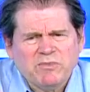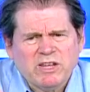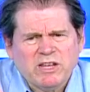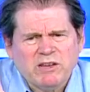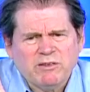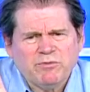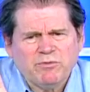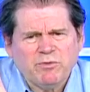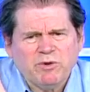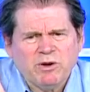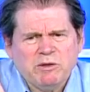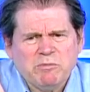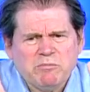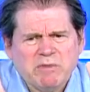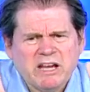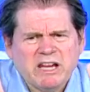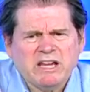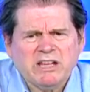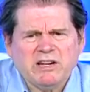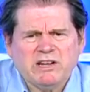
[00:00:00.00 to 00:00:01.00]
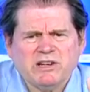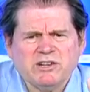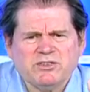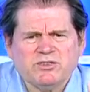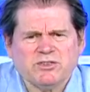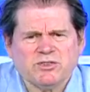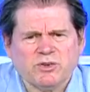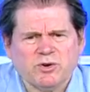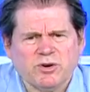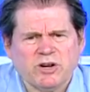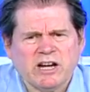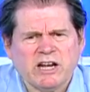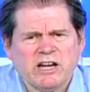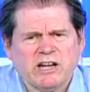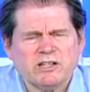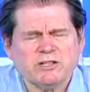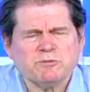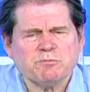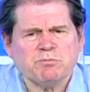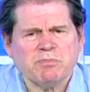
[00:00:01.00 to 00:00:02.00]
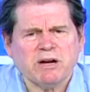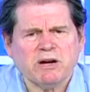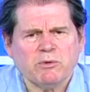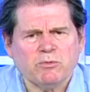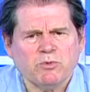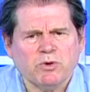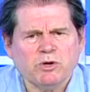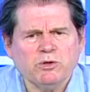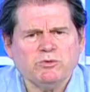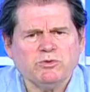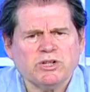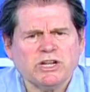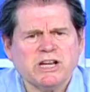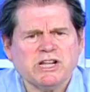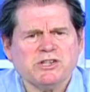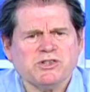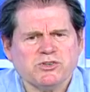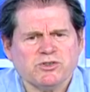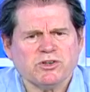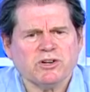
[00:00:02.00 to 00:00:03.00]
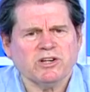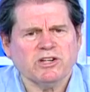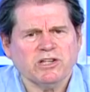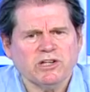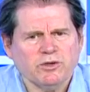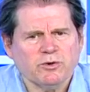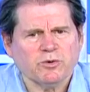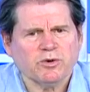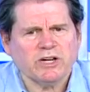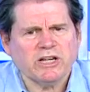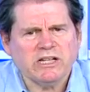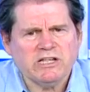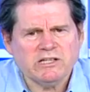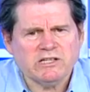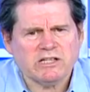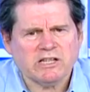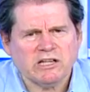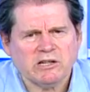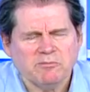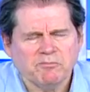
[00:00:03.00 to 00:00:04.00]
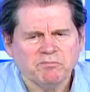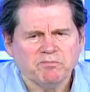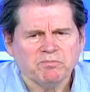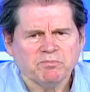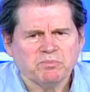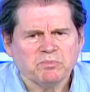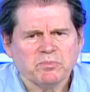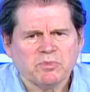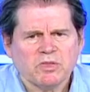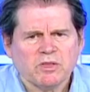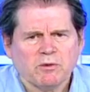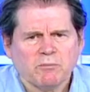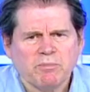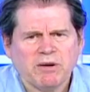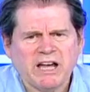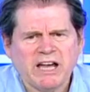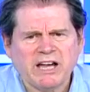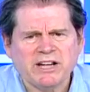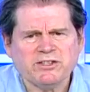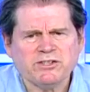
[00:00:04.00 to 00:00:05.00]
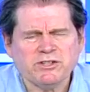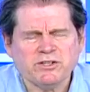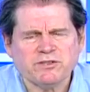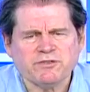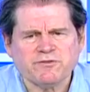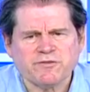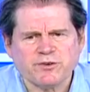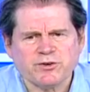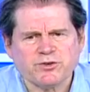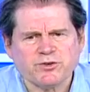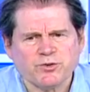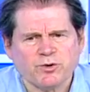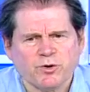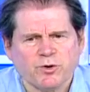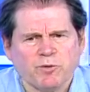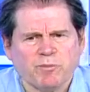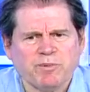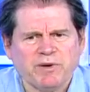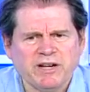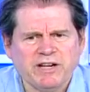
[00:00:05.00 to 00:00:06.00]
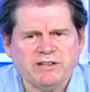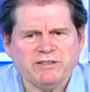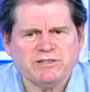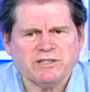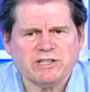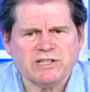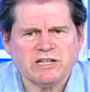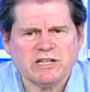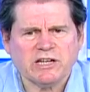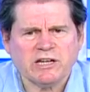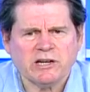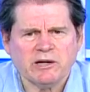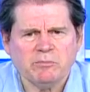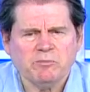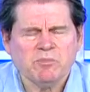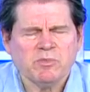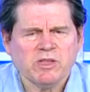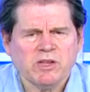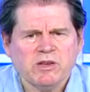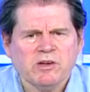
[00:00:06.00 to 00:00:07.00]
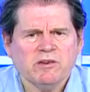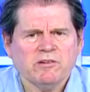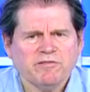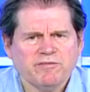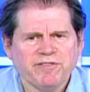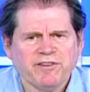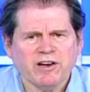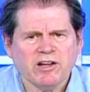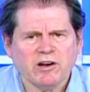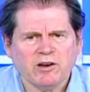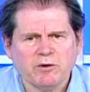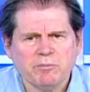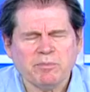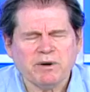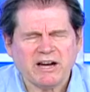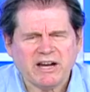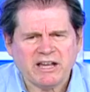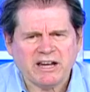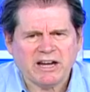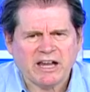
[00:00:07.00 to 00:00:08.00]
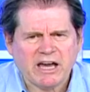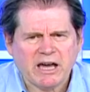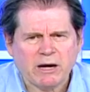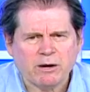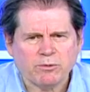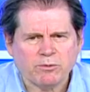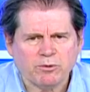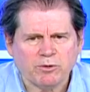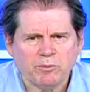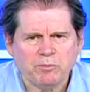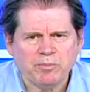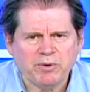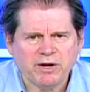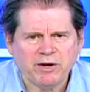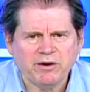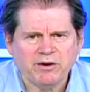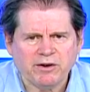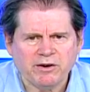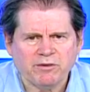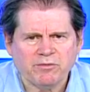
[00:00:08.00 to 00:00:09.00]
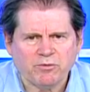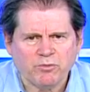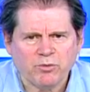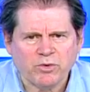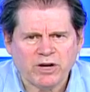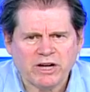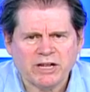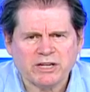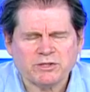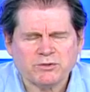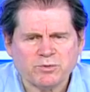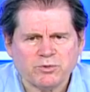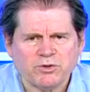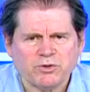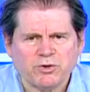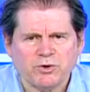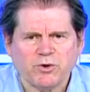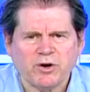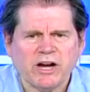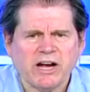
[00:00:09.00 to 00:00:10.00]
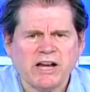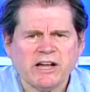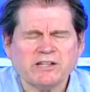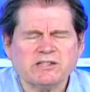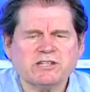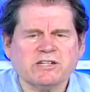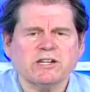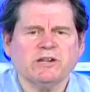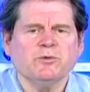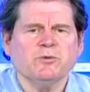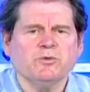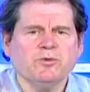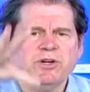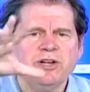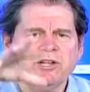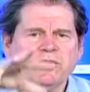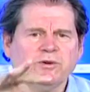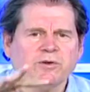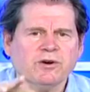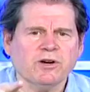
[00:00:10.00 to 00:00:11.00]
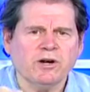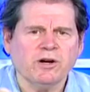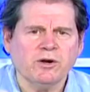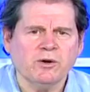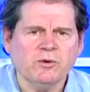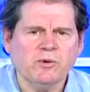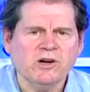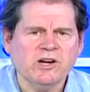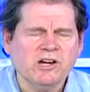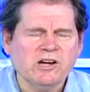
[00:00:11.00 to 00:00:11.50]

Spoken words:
if we manage the grass by rotationally grazing patches for short periods of time, followed by an adequate period of rest where the grass can regrow,